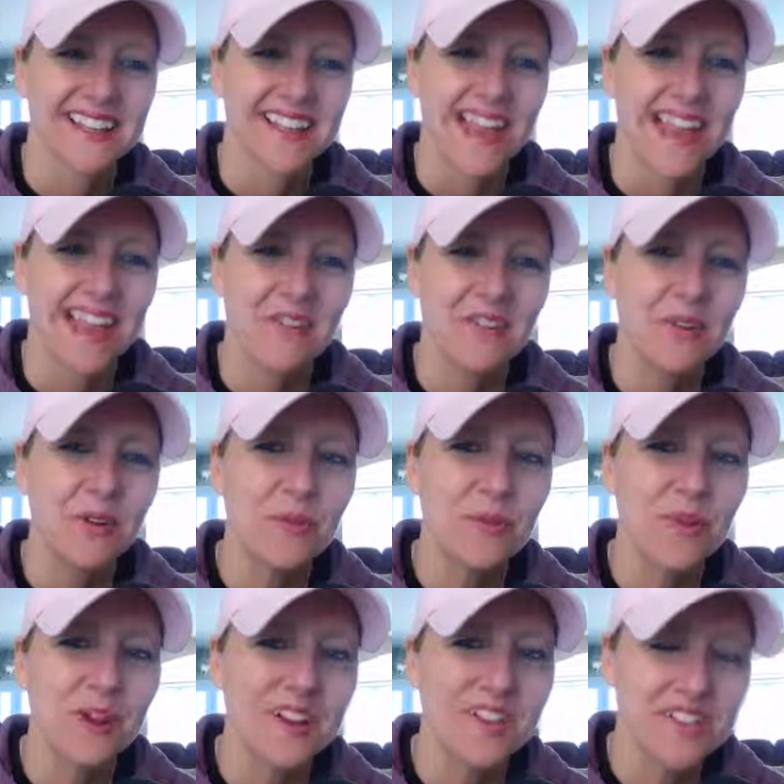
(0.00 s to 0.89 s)
And we're
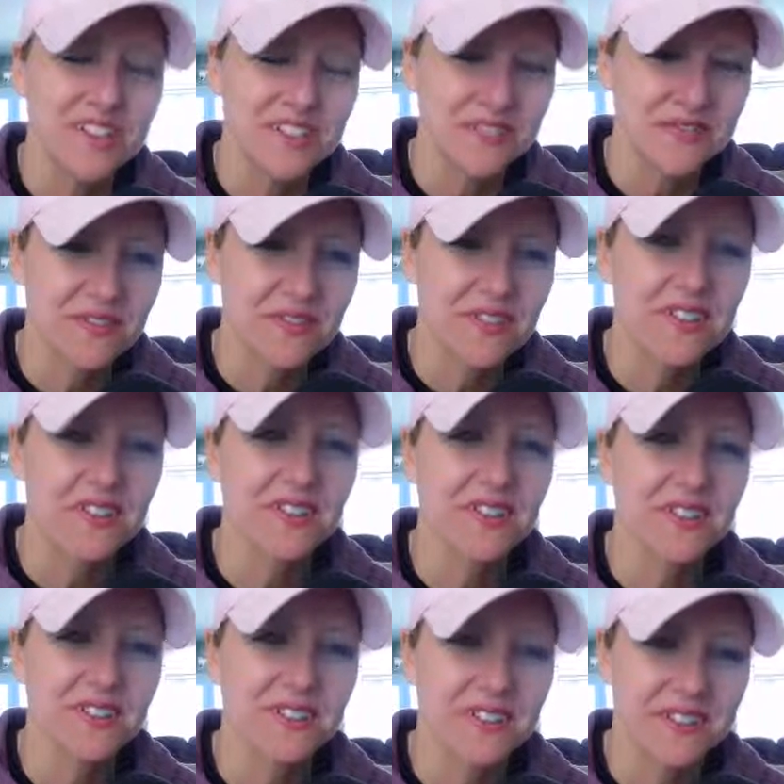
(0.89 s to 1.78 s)
watching for
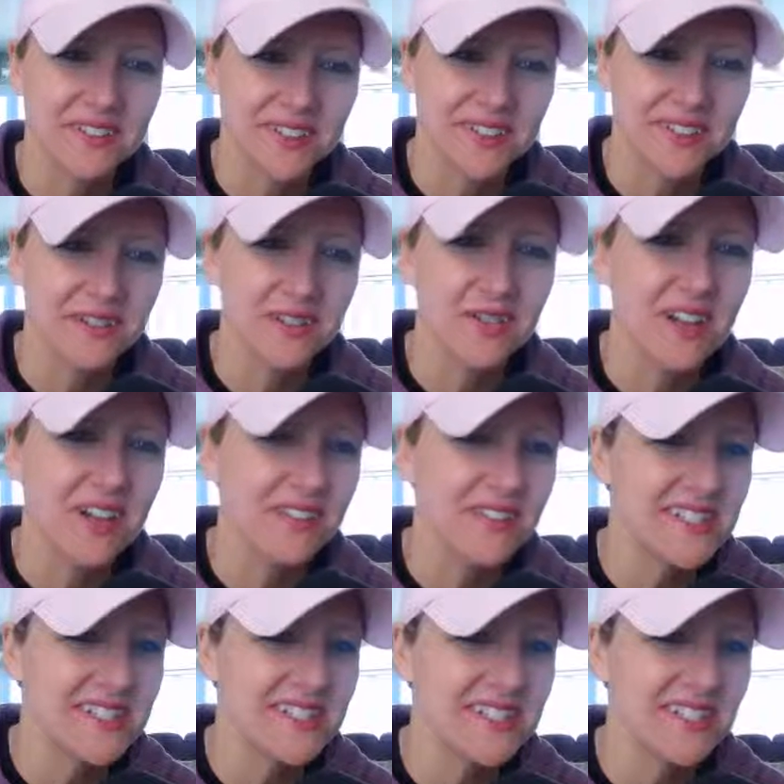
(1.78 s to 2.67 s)
you. If we
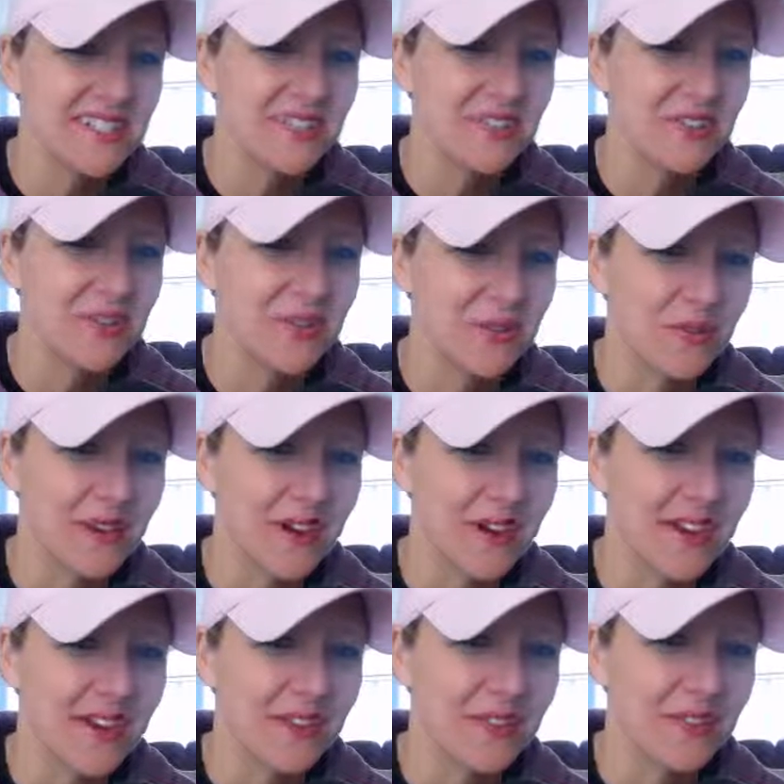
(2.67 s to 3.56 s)
haven't seen you in a
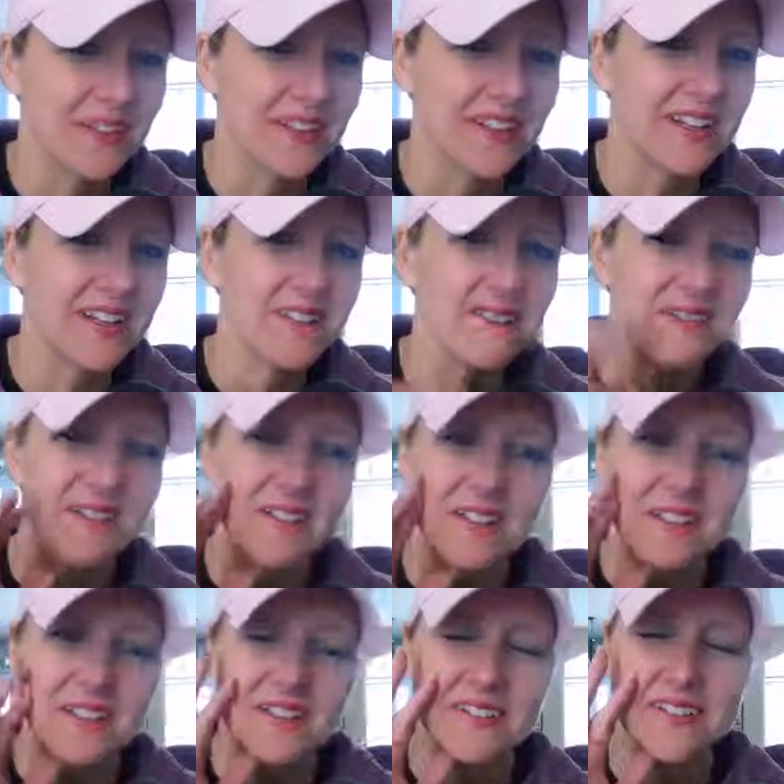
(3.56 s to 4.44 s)
while, we're like,
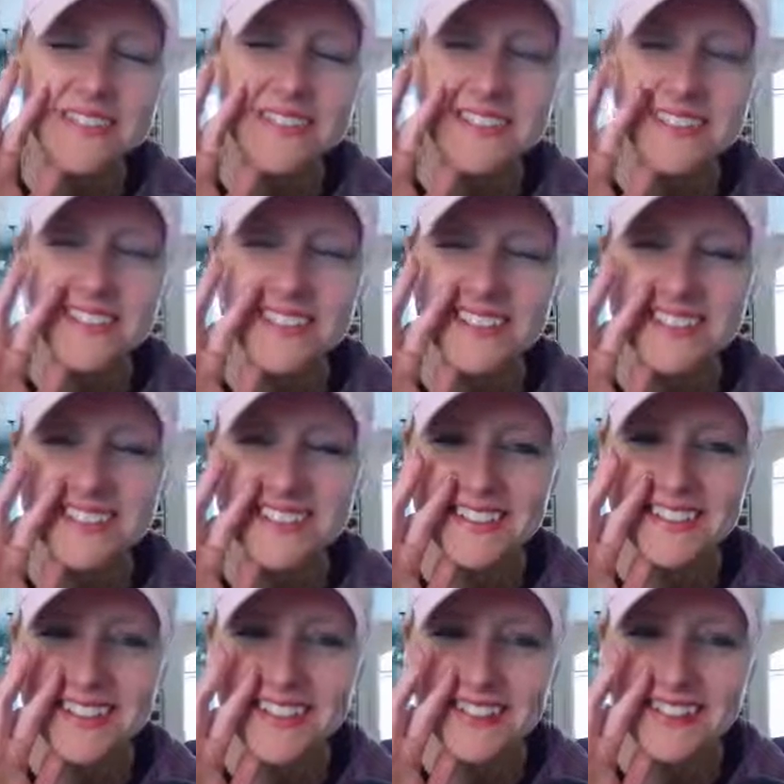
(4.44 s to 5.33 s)
well, Chrissy, are
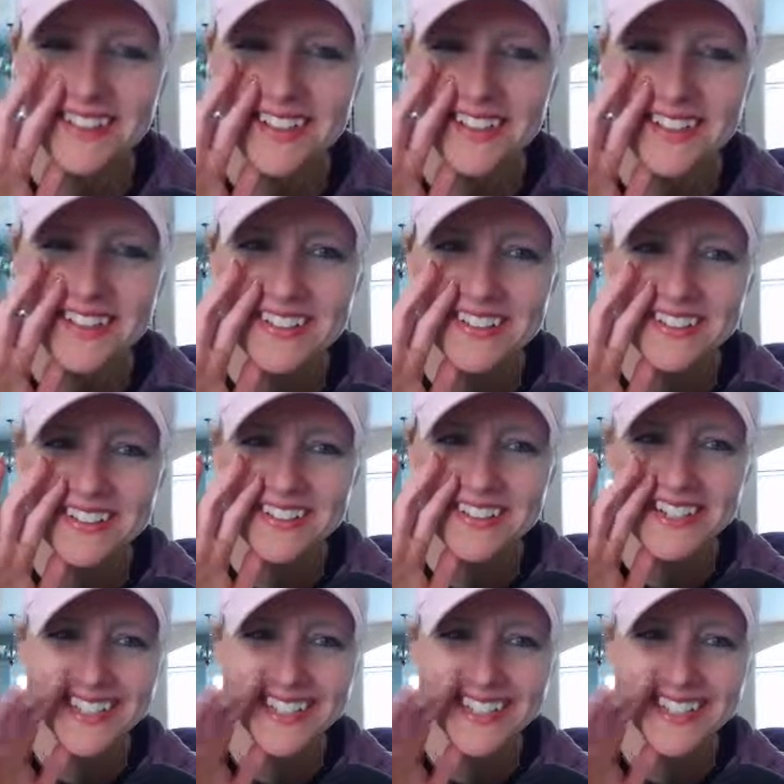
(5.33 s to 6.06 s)
you coming on?